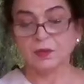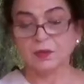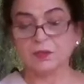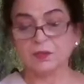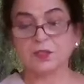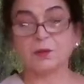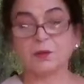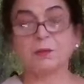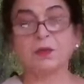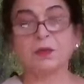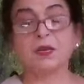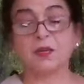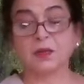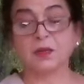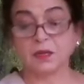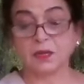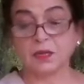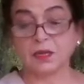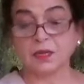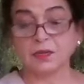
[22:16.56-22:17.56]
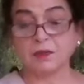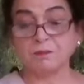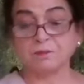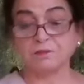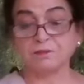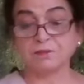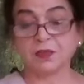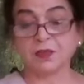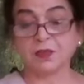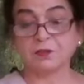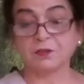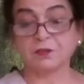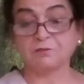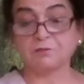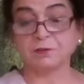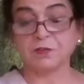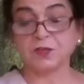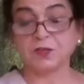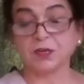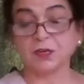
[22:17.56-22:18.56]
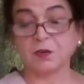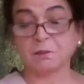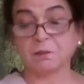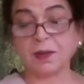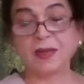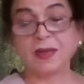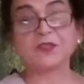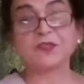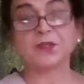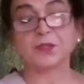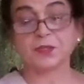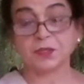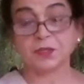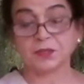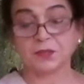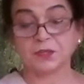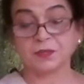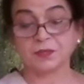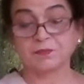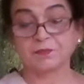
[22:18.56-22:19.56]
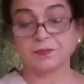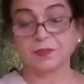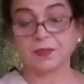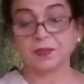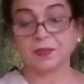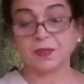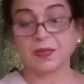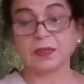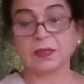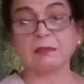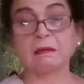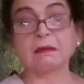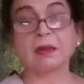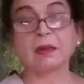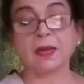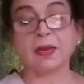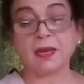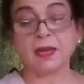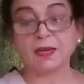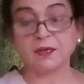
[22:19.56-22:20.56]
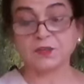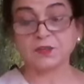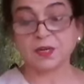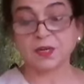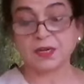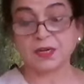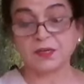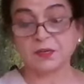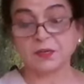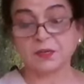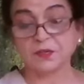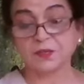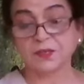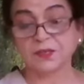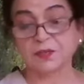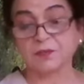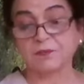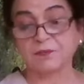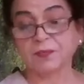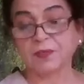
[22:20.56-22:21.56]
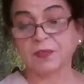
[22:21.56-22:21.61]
Similarly, the physical plexuses and the gland centers